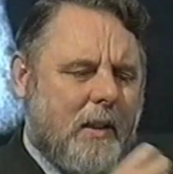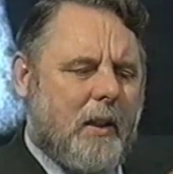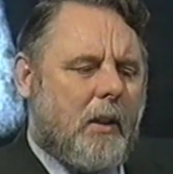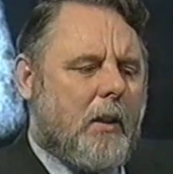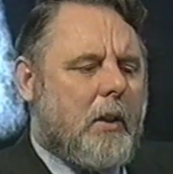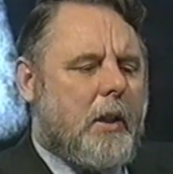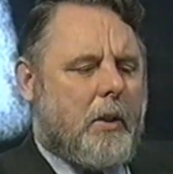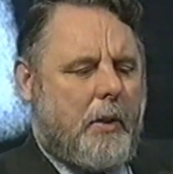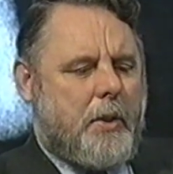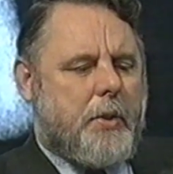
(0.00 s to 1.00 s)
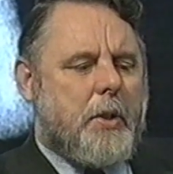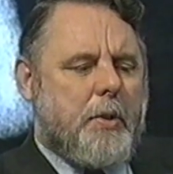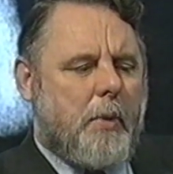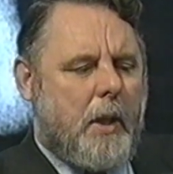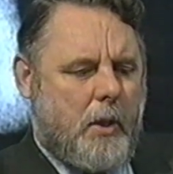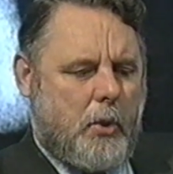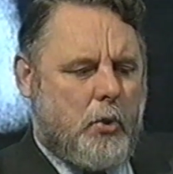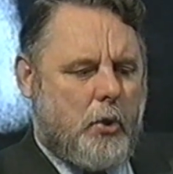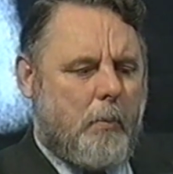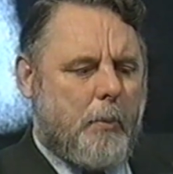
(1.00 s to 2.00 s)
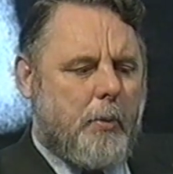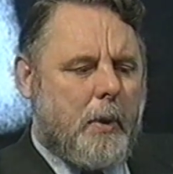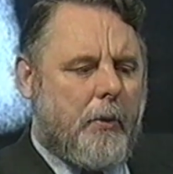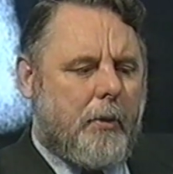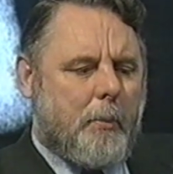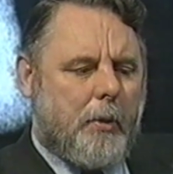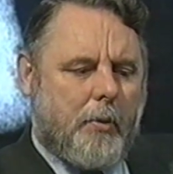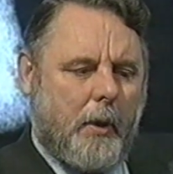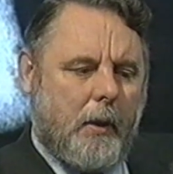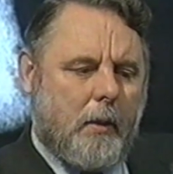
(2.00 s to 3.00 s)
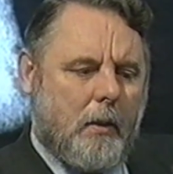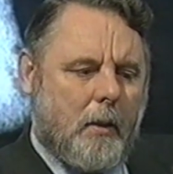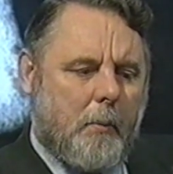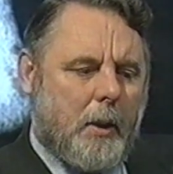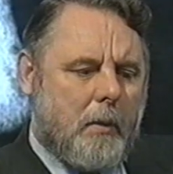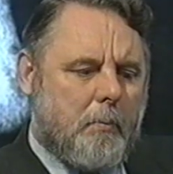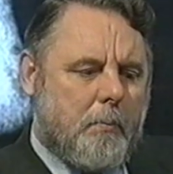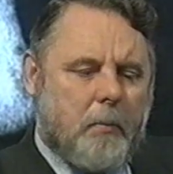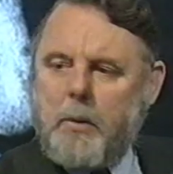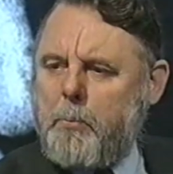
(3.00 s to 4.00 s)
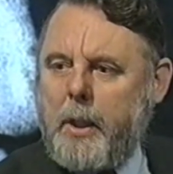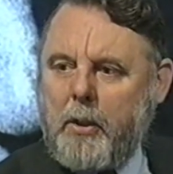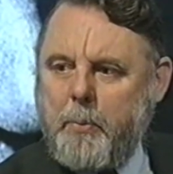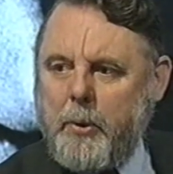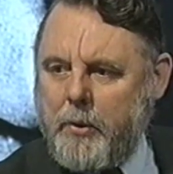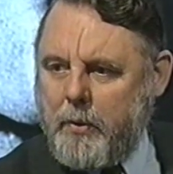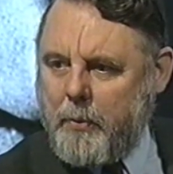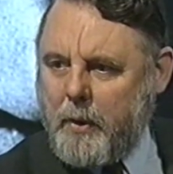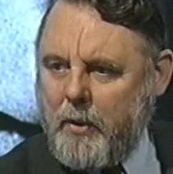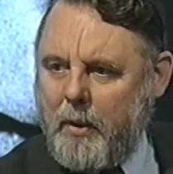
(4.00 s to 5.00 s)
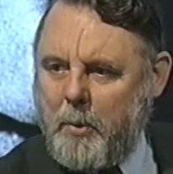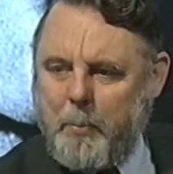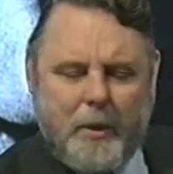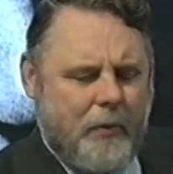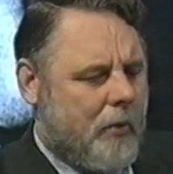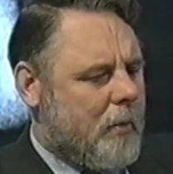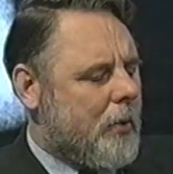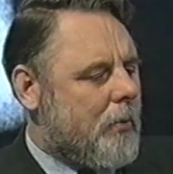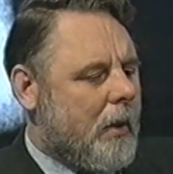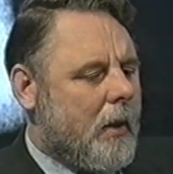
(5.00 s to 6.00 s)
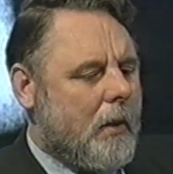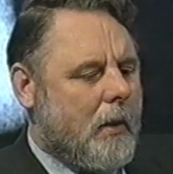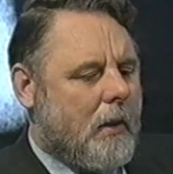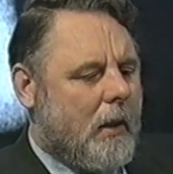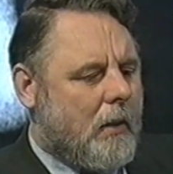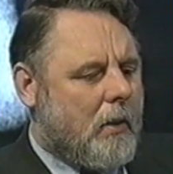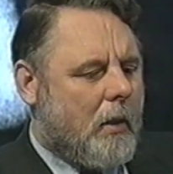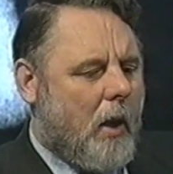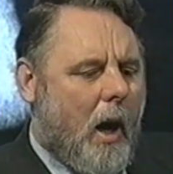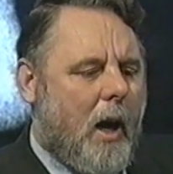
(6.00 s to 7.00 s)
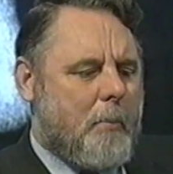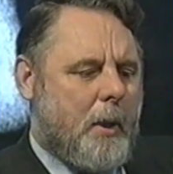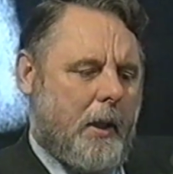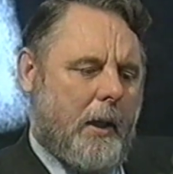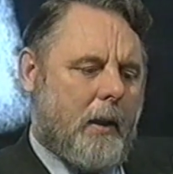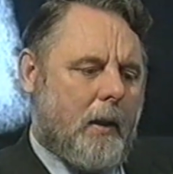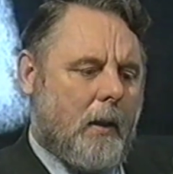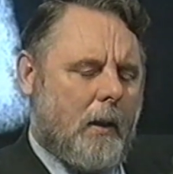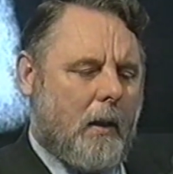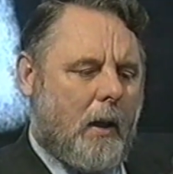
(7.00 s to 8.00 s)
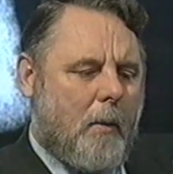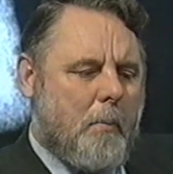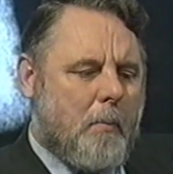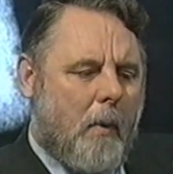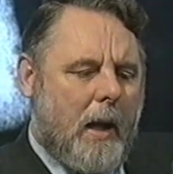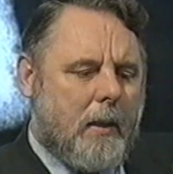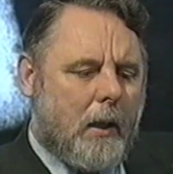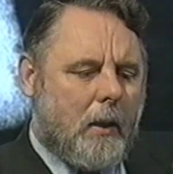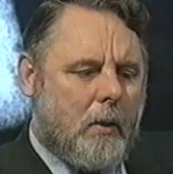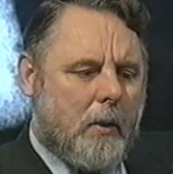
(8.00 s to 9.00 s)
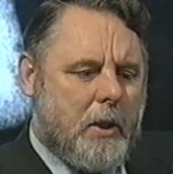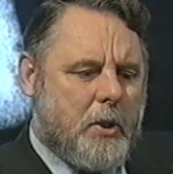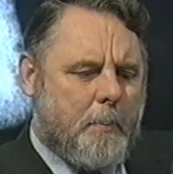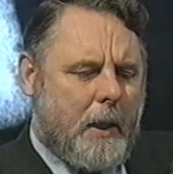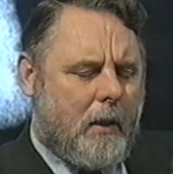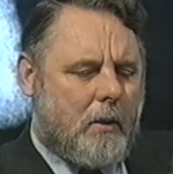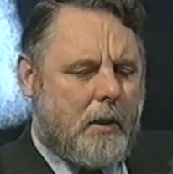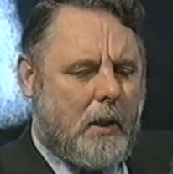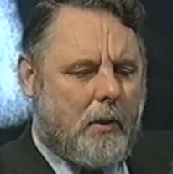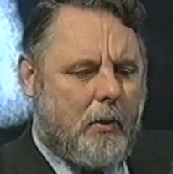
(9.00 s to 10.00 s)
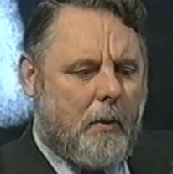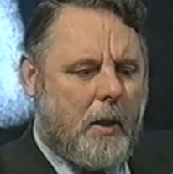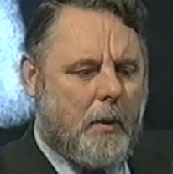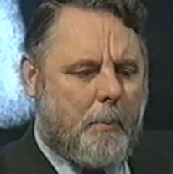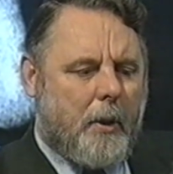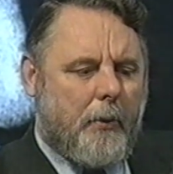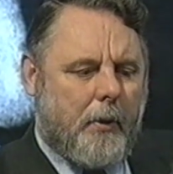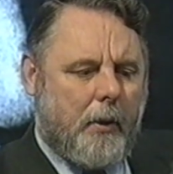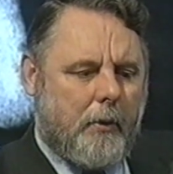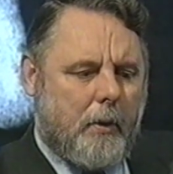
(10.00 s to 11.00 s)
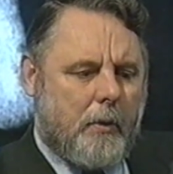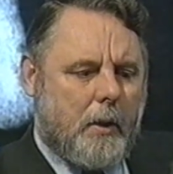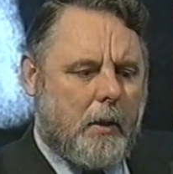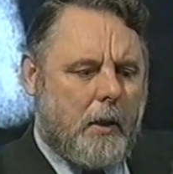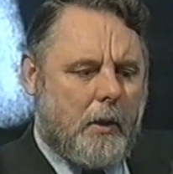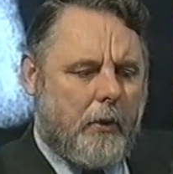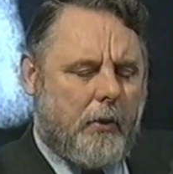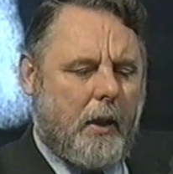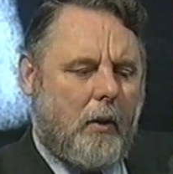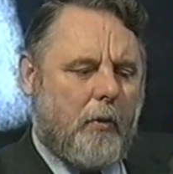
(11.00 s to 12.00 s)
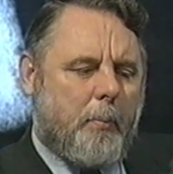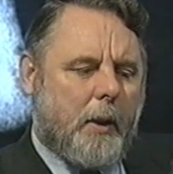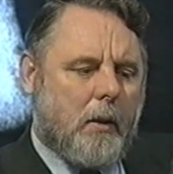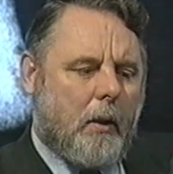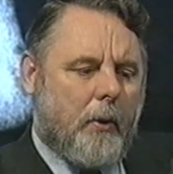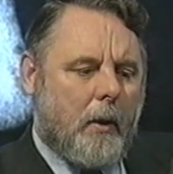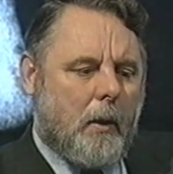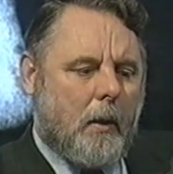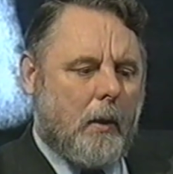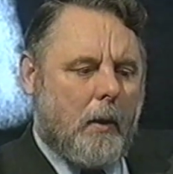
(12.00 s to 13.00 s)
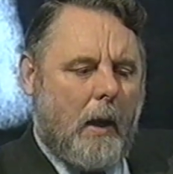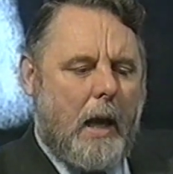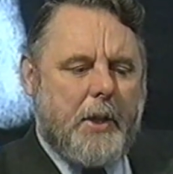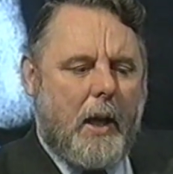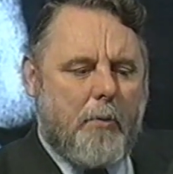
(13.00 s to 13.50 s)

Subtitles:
think that, you know, this relationship between symmetry, I mean, in Blake's poetry, for example, perfect symmetry, and harmony, I think they speak to the inner processes, inner self, because as I